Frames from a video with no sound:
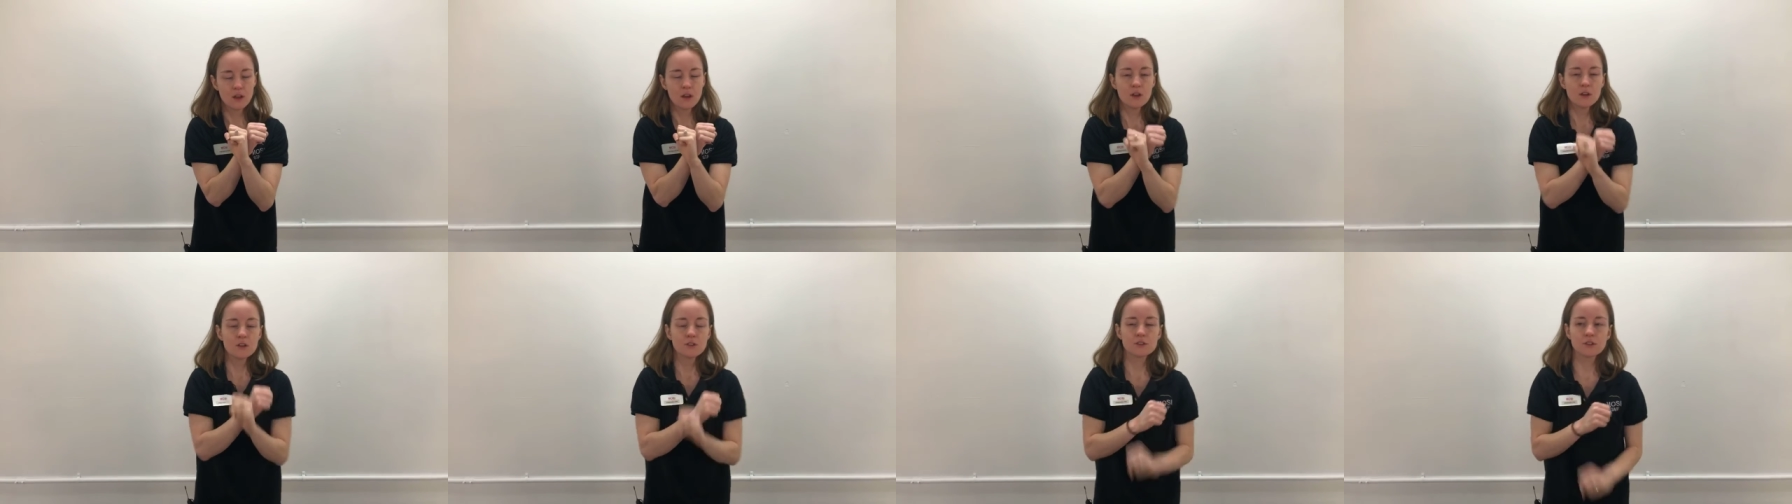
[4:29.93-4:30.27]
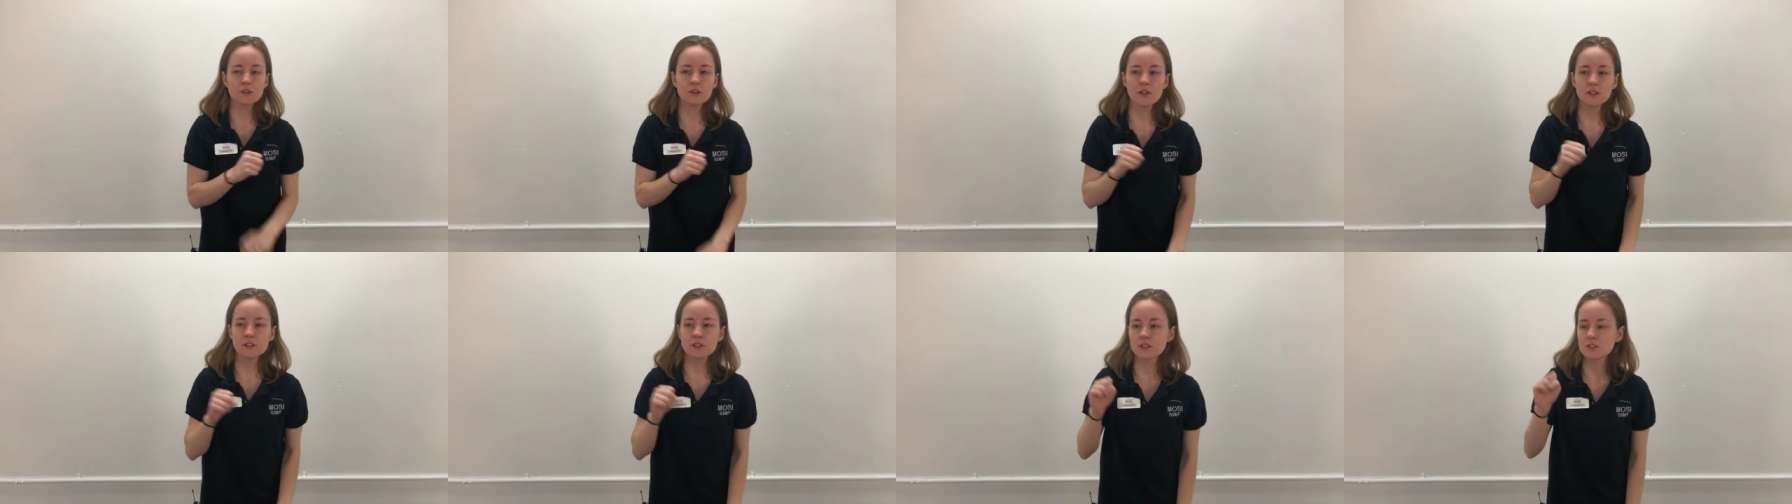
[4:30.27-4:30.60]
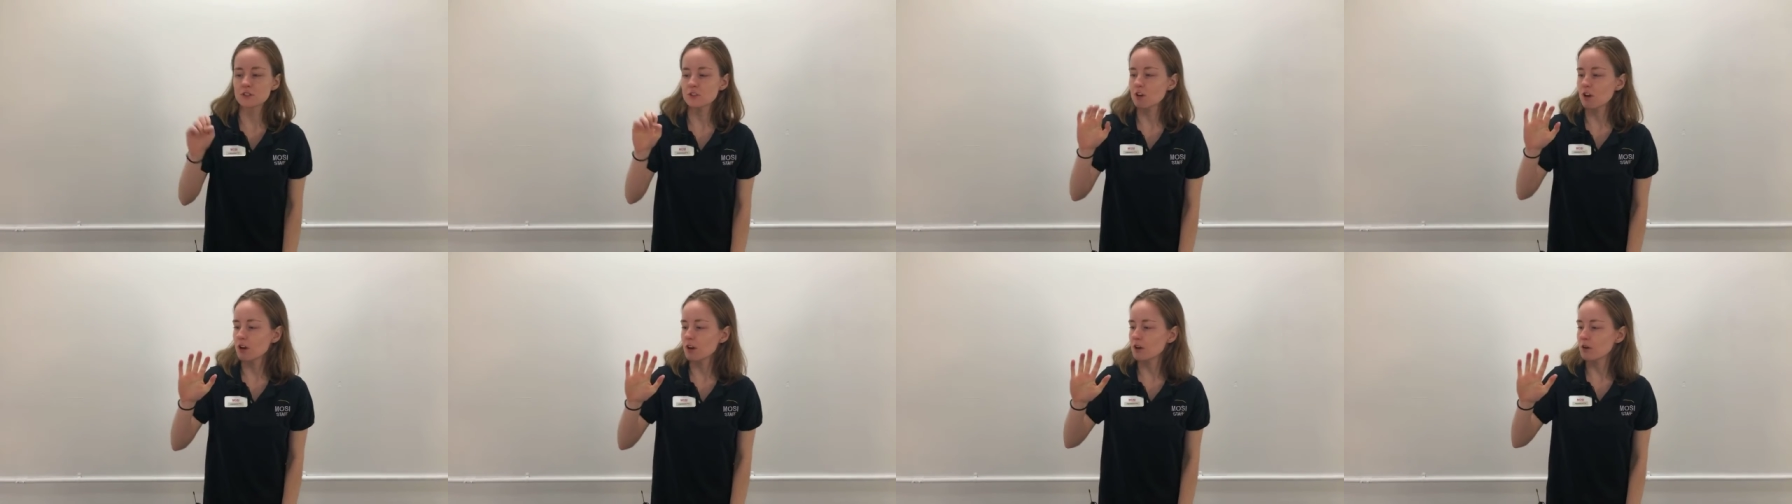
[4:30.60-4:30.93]
So let's
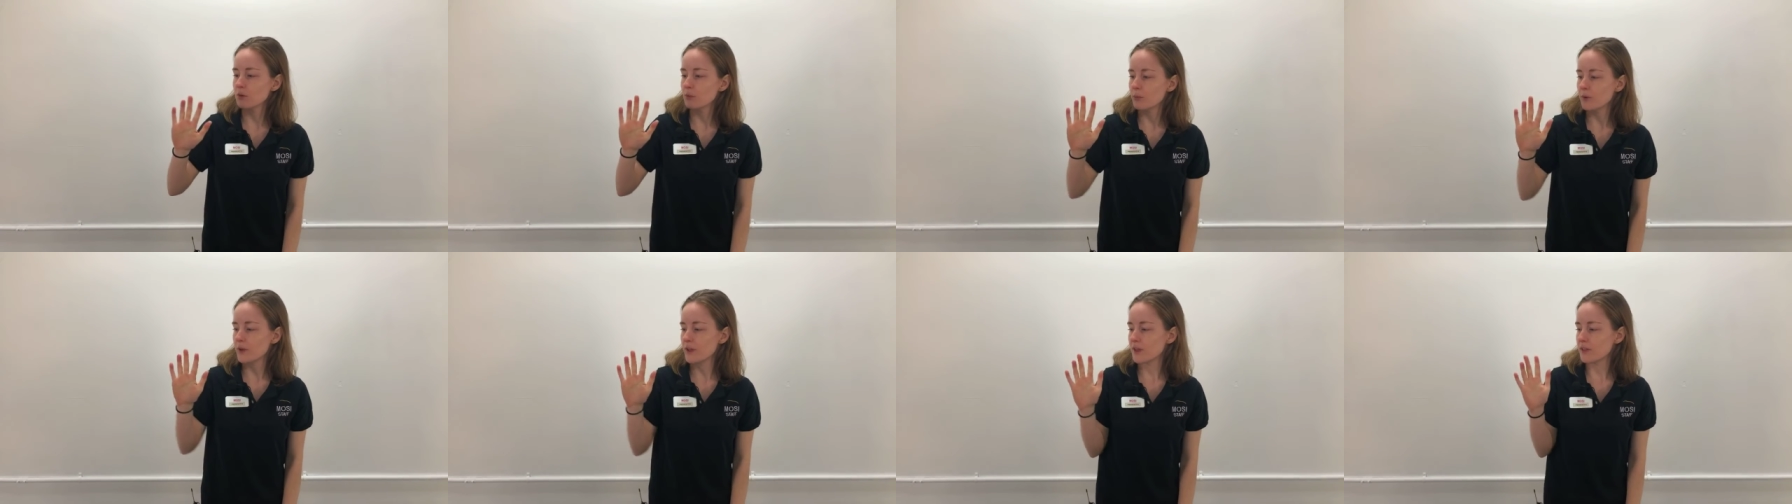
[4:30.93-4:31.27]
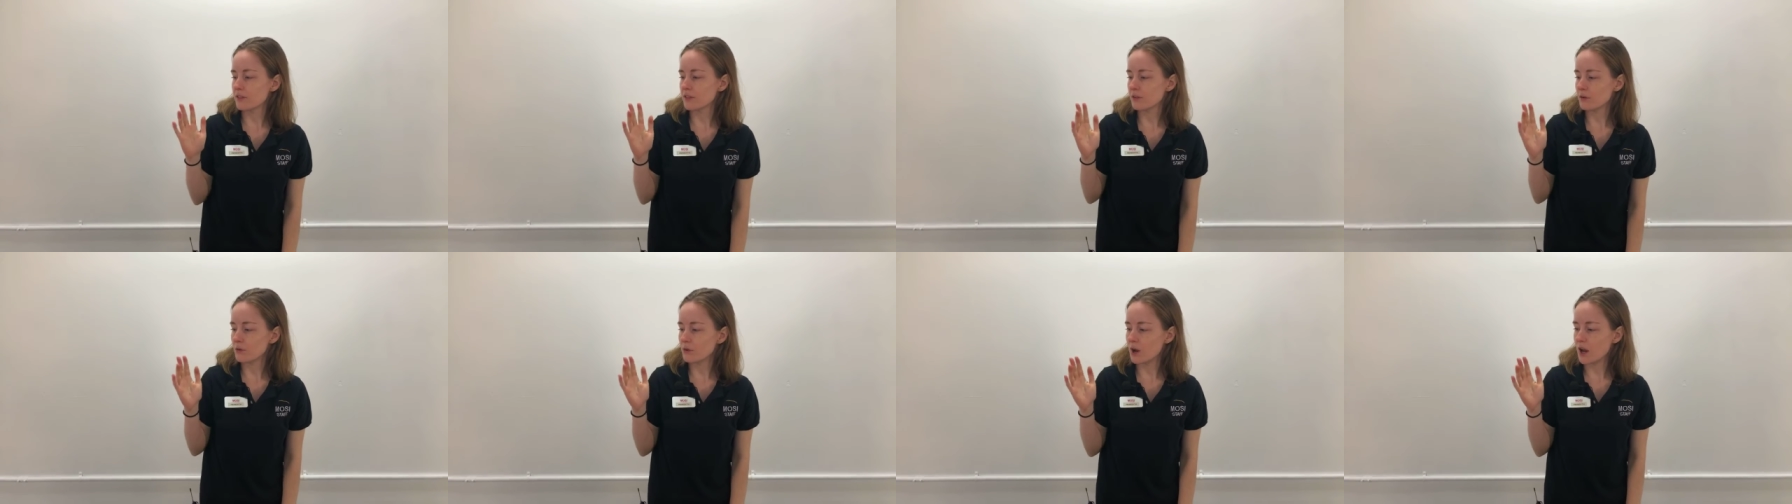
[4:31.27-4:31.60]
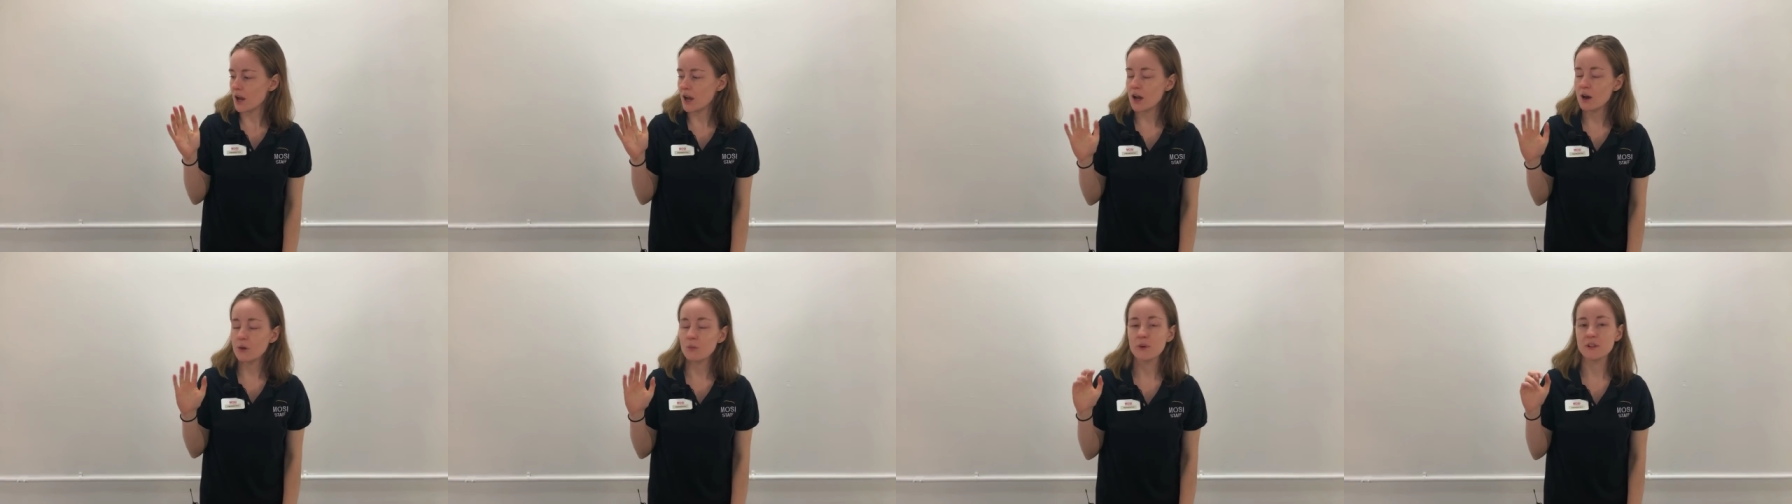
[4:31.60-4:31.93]
start with
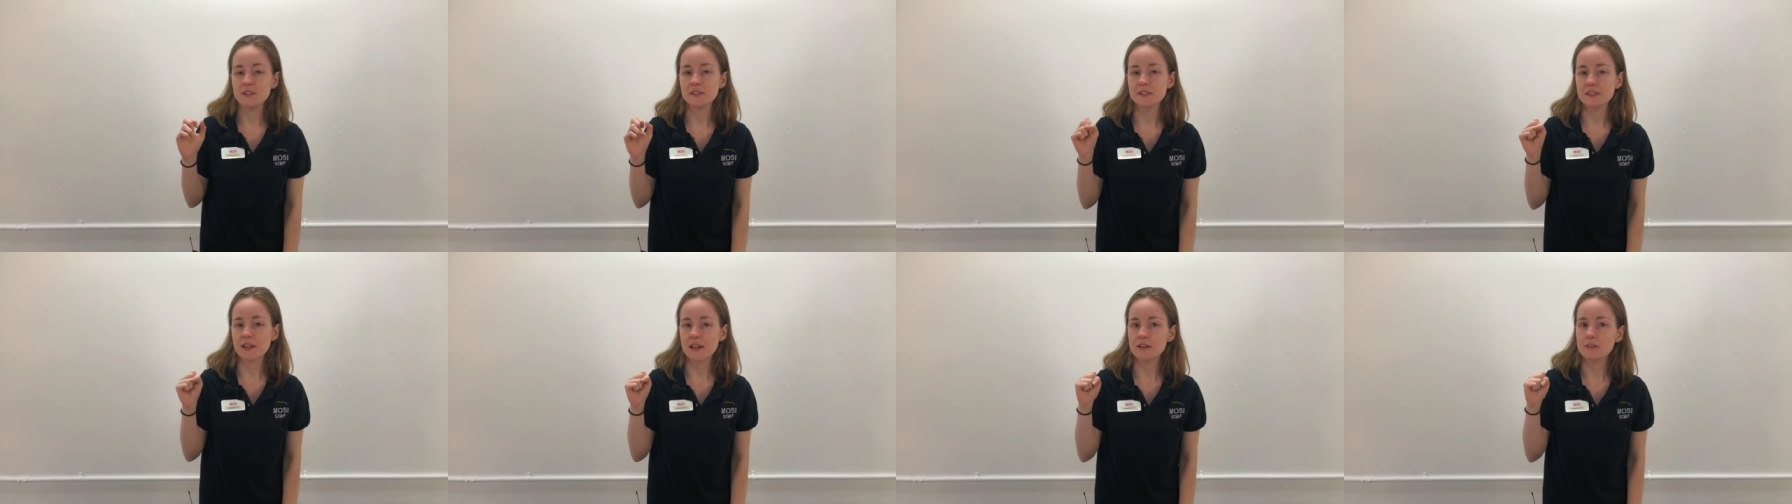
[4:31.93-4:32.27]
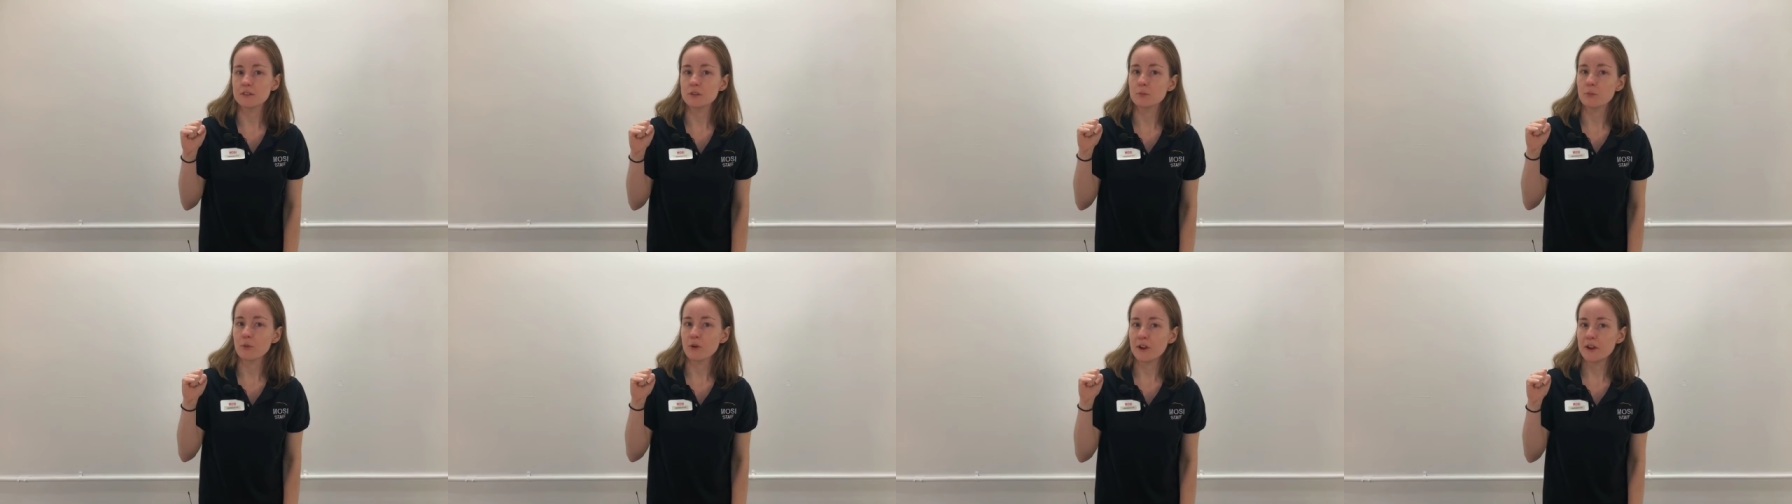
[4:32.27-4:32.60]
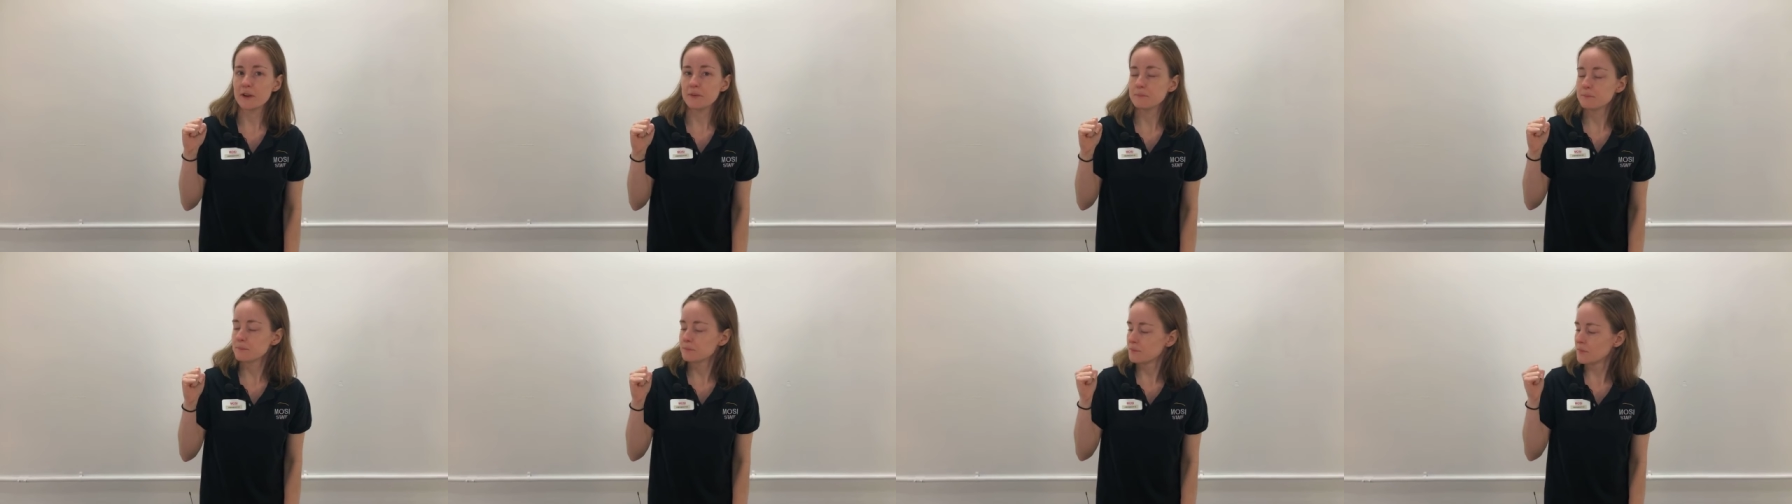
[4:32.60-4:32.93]
one side of the
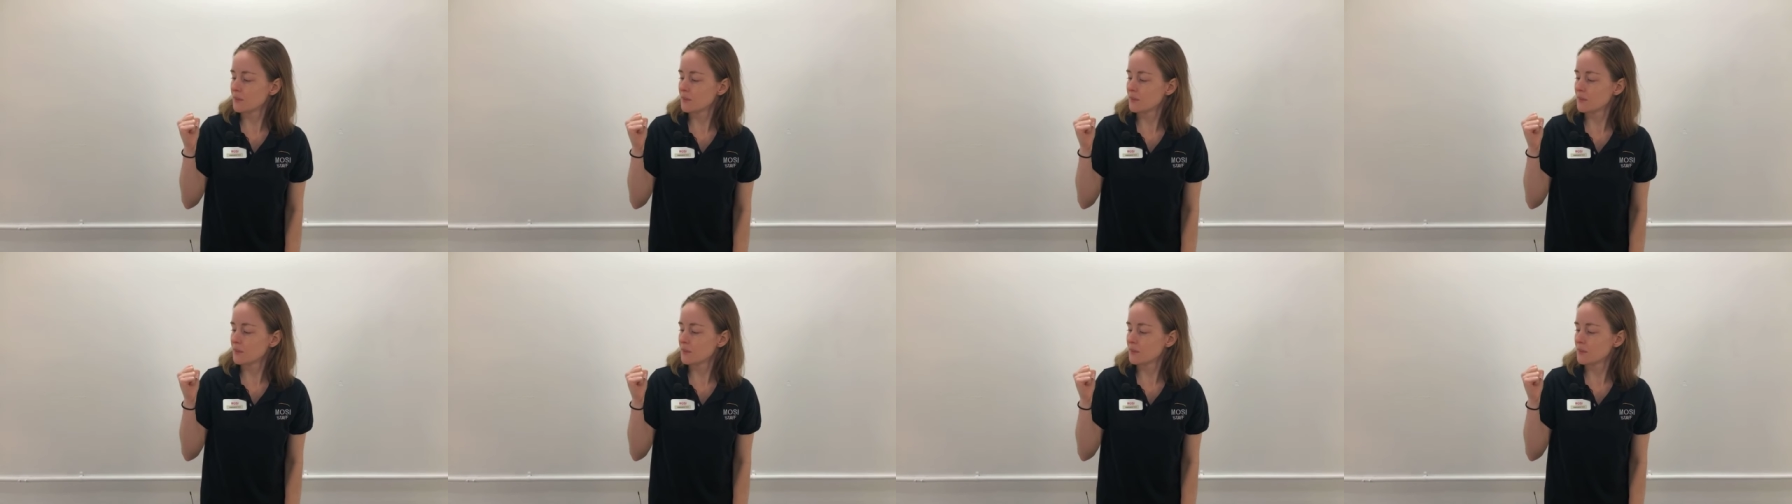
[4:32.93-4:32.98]
brain.